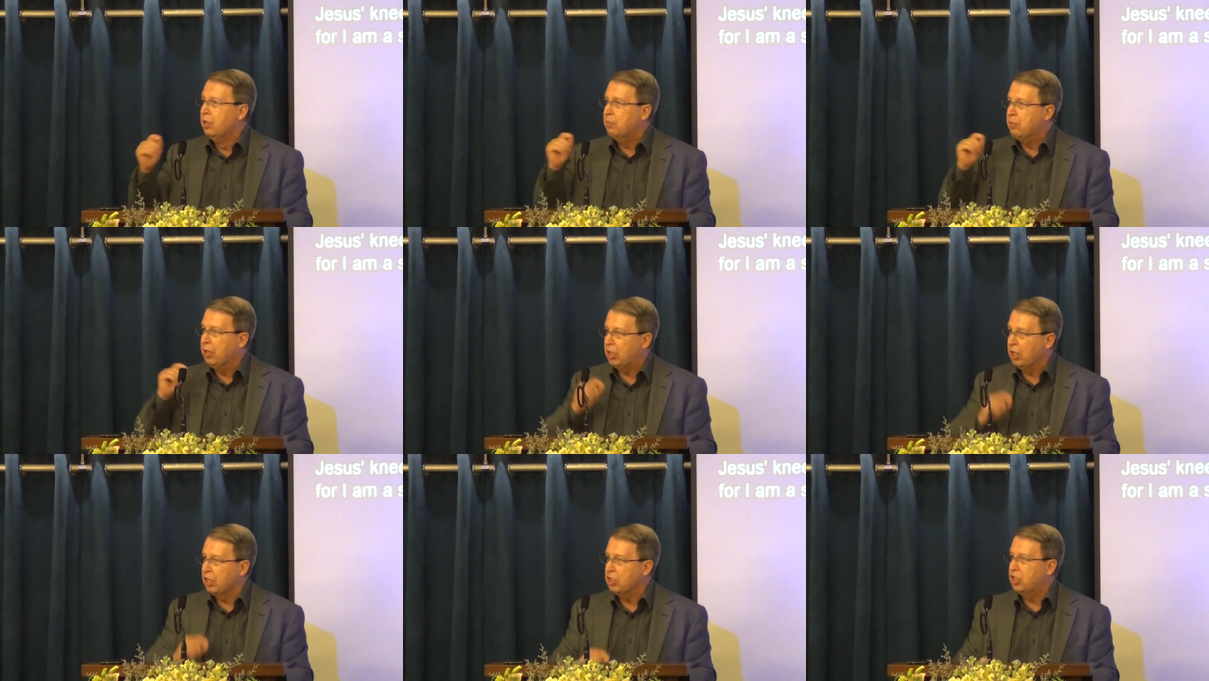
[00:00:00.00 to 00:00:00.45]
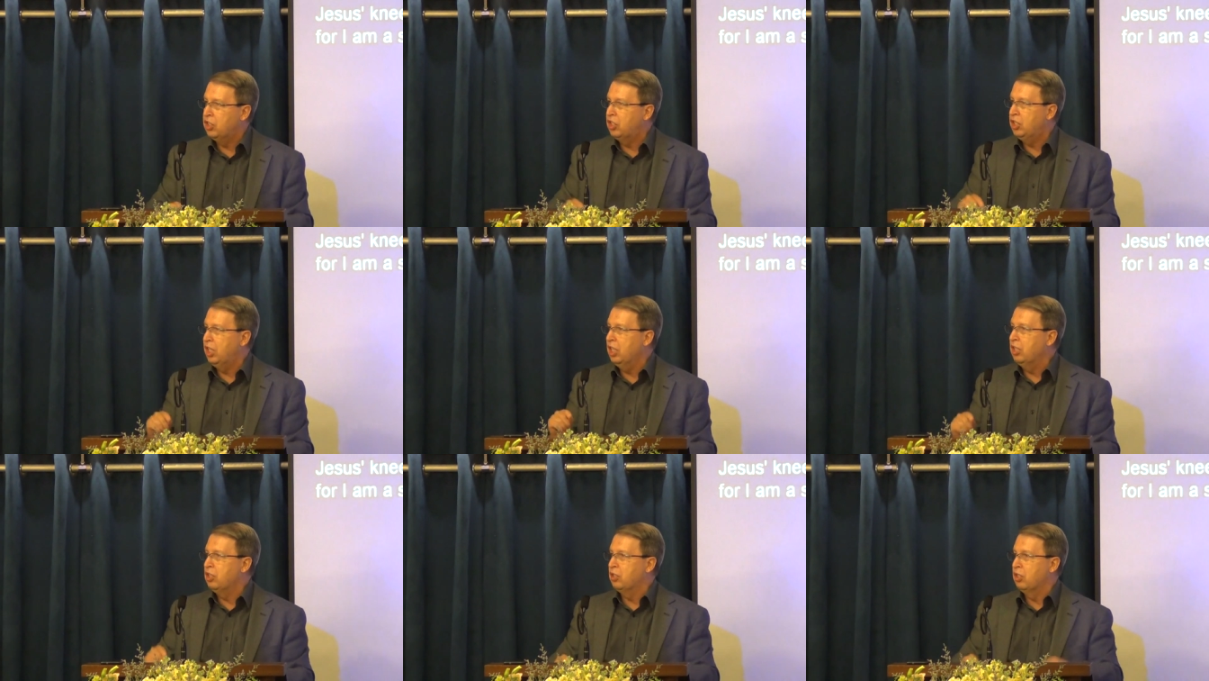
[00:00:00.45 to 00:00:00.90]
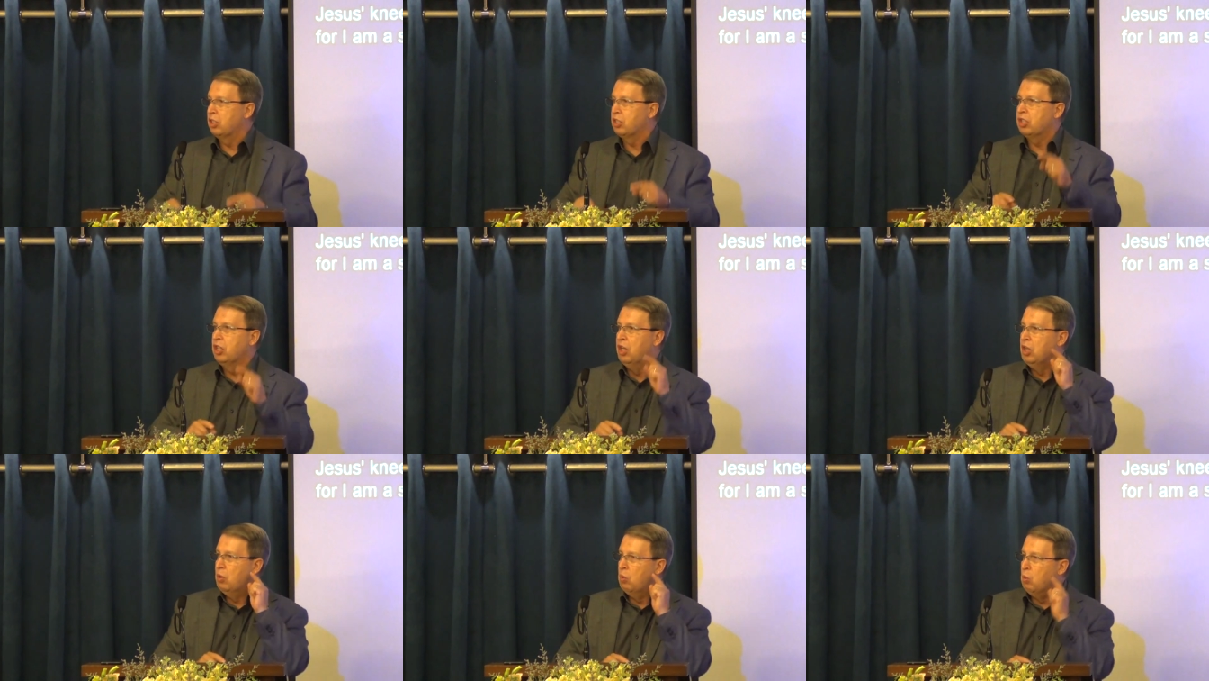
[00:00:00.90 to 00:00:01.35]
because
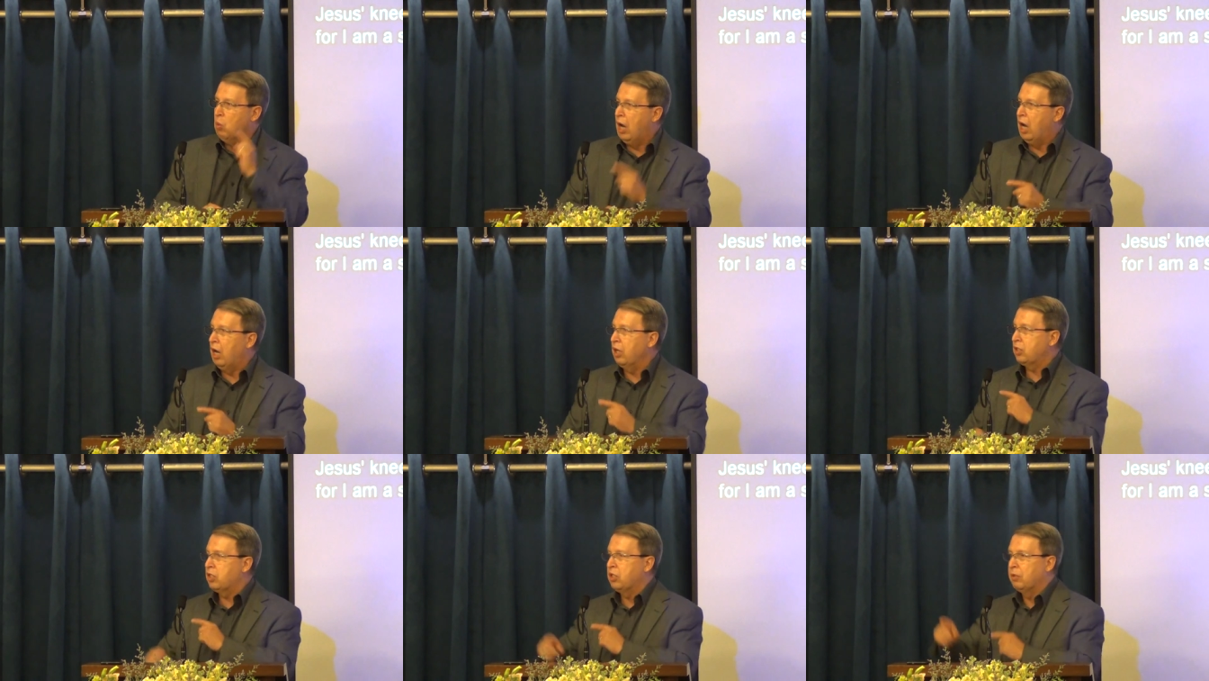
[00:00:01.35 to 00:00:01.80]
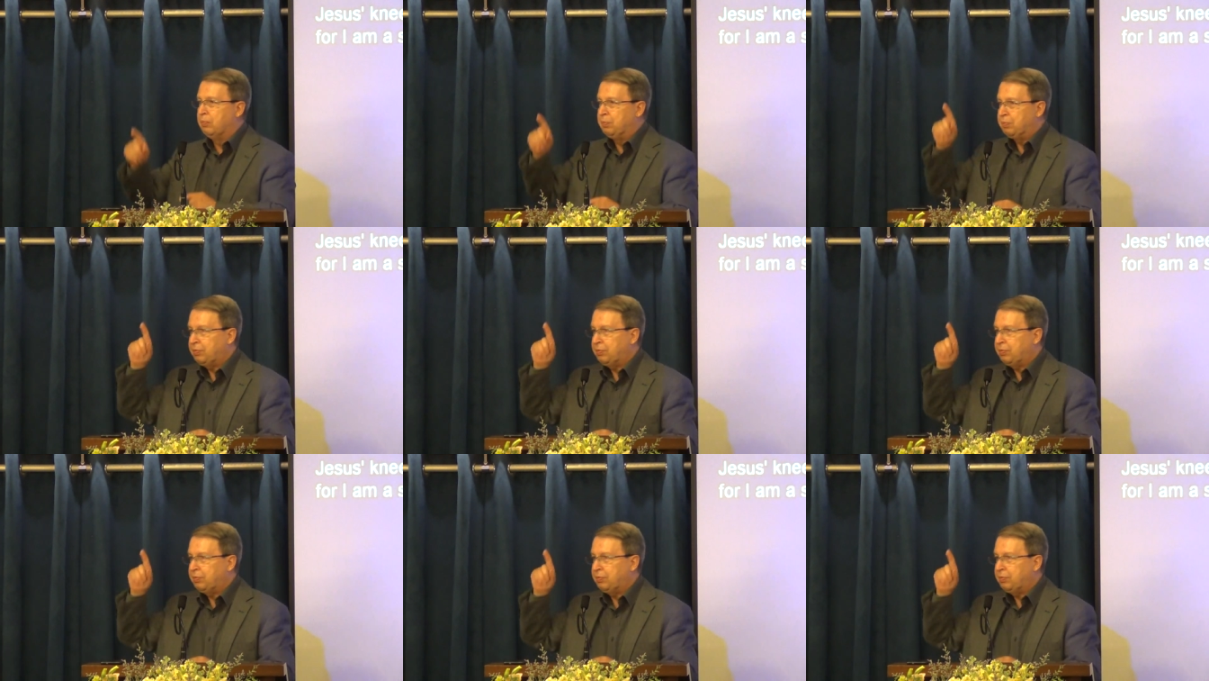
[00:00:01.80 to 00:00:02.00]
Jesus walks